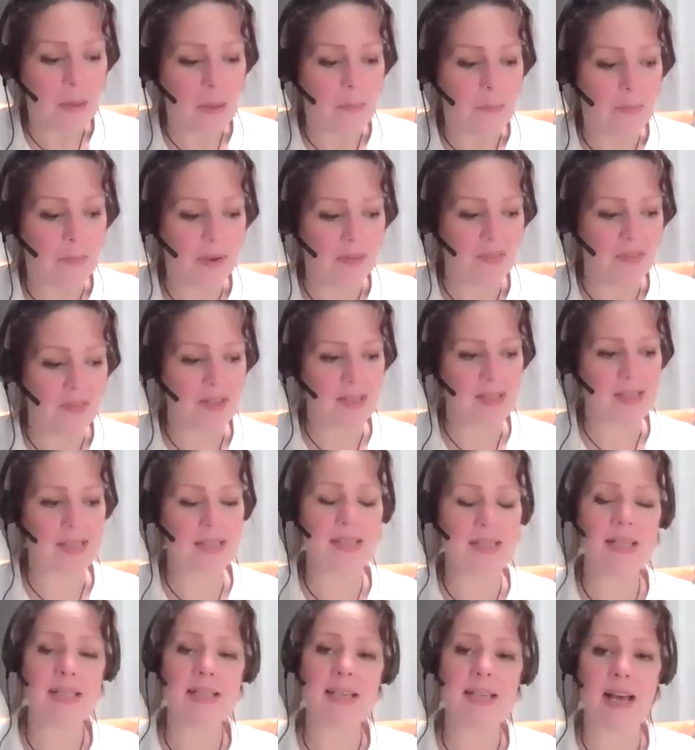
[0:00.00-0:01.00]
But this is
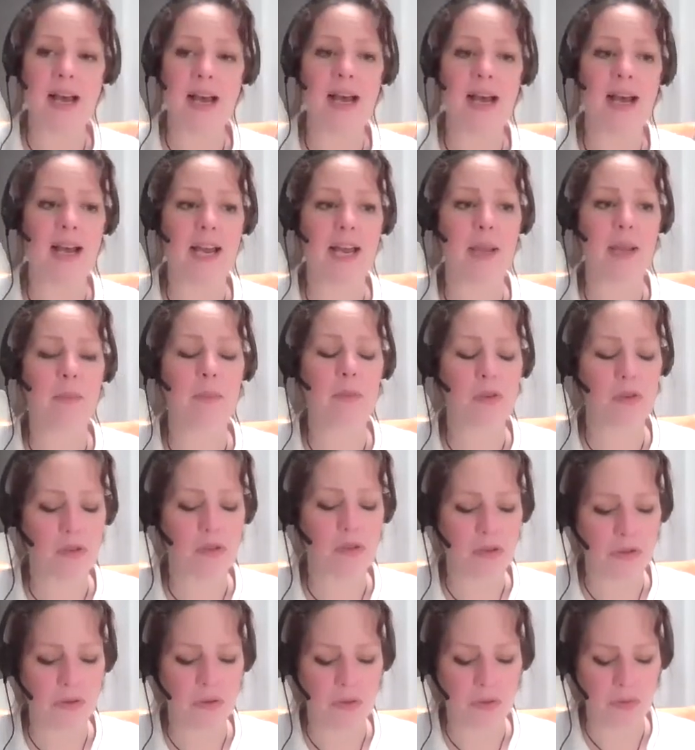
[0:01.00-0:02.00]
a time
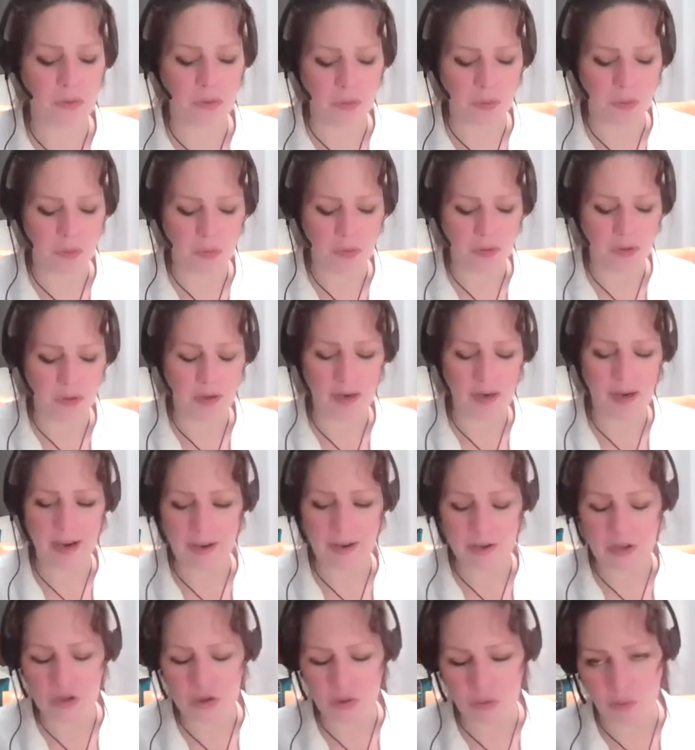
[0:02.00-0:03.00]
to
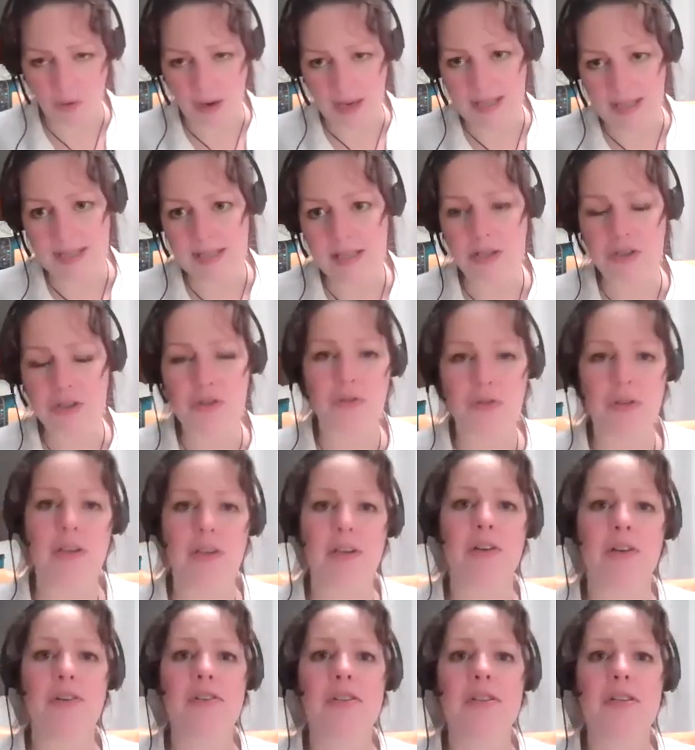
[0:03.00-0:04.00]
address the
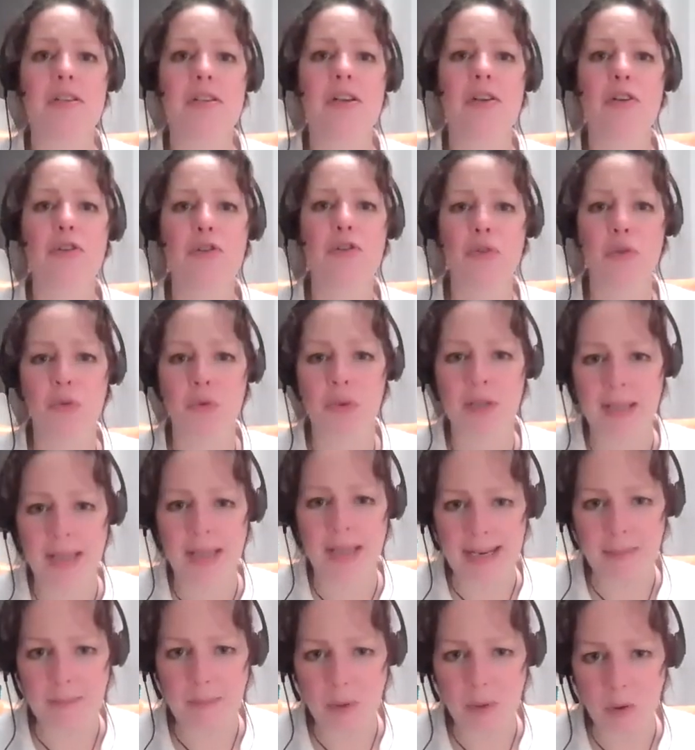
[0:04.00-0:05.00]
triggers, to
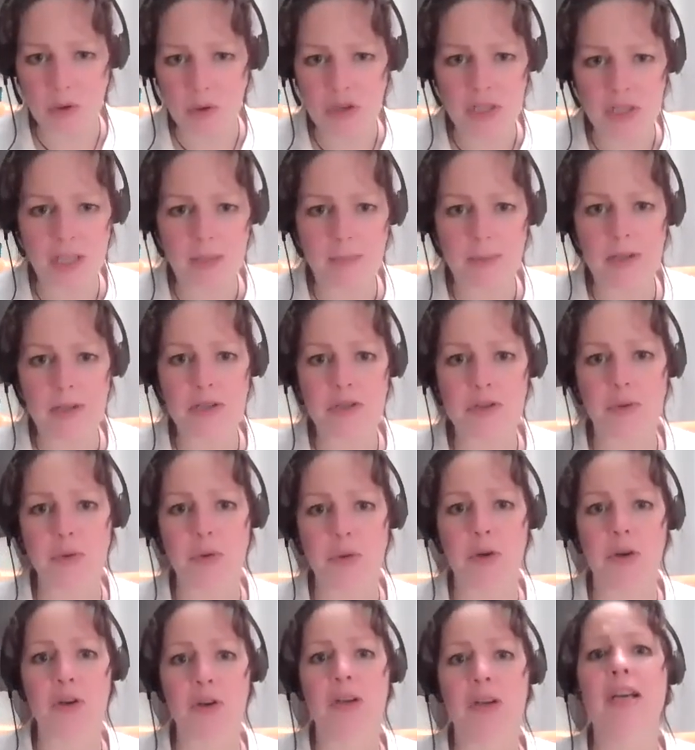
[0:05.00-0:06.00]
get emotionally
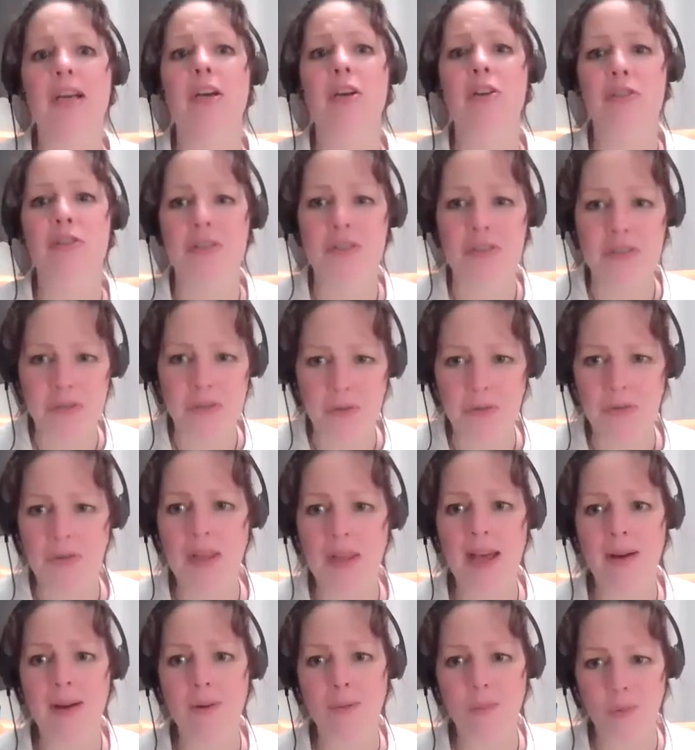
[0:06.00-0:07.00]
mature, to do
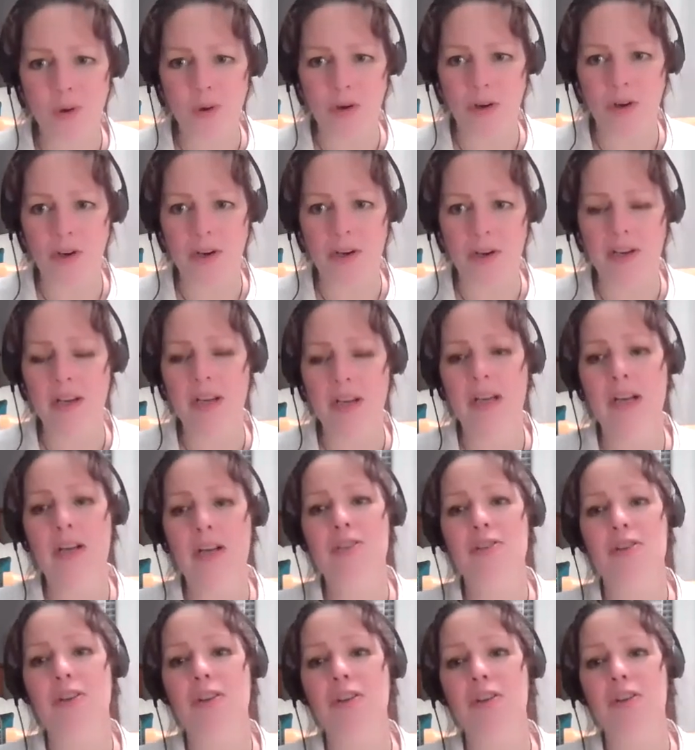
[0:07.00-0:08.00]
that work
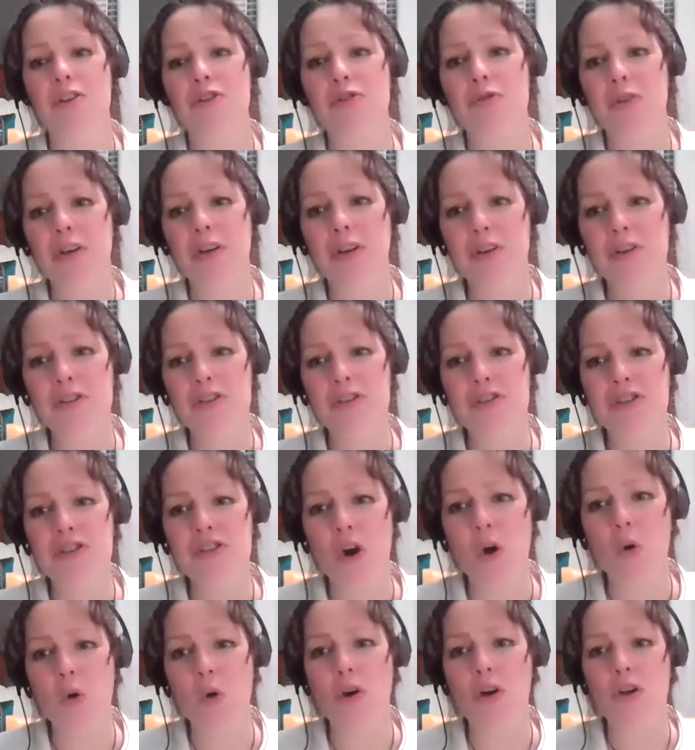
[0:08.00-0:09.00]
so that the triggers
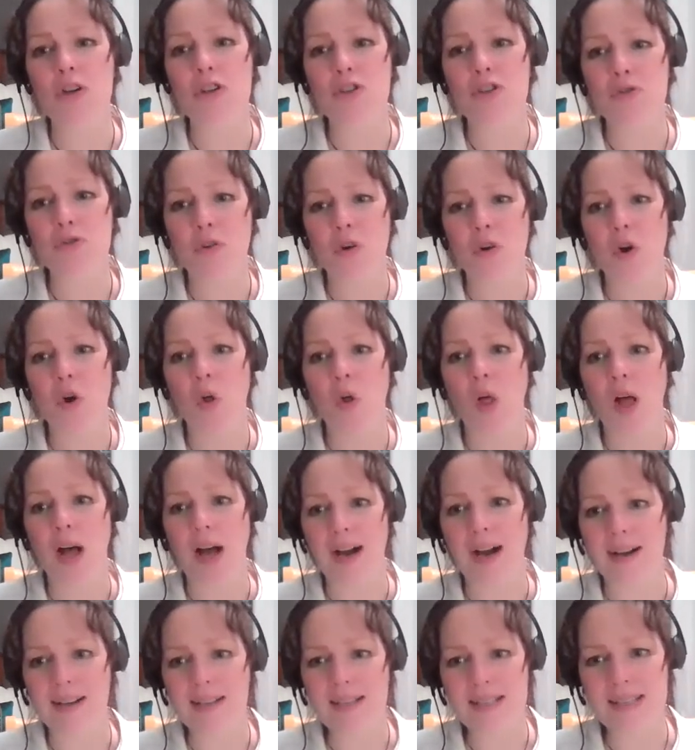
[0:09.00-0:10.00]
don't control
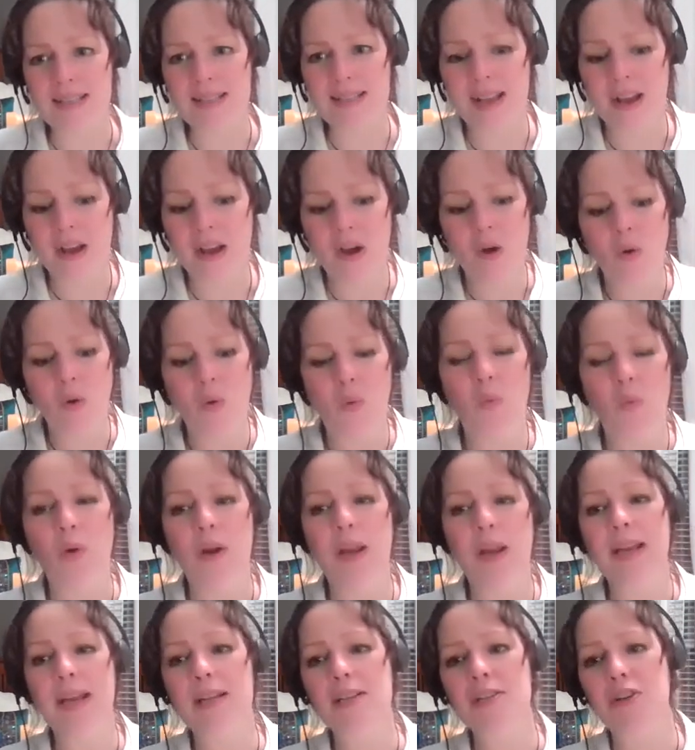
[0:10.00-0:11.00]
us.
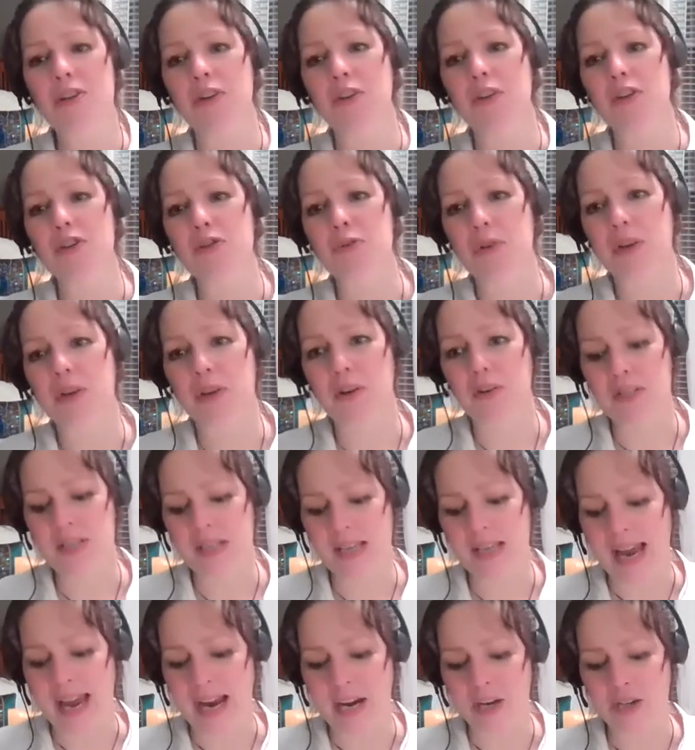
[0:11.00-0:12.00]
We can turn the triggers
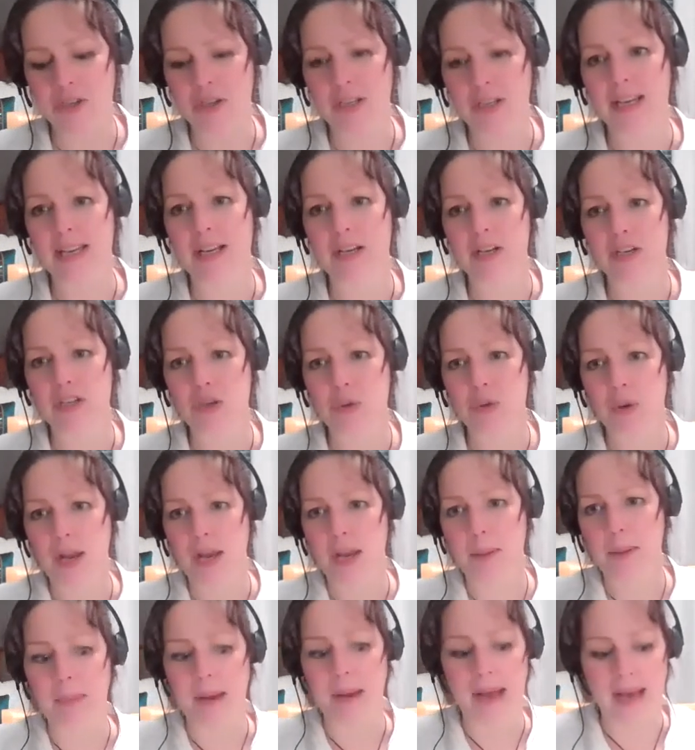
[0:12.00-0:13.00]
actually into
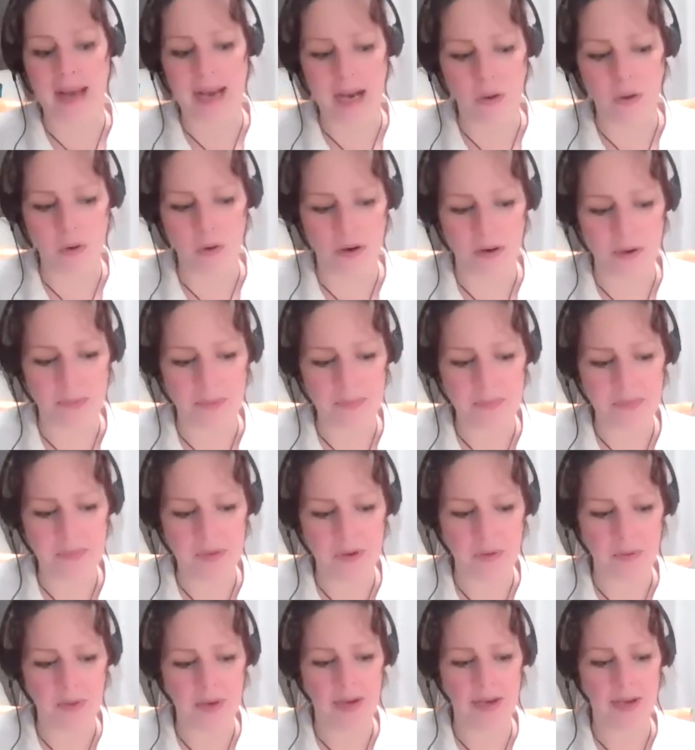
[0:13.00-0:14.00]
a power,
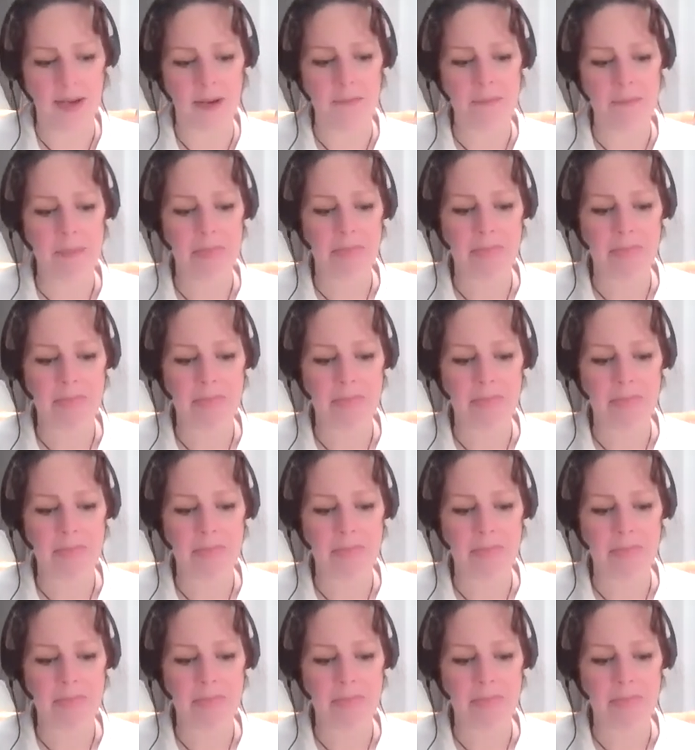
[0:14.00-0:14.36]
okay?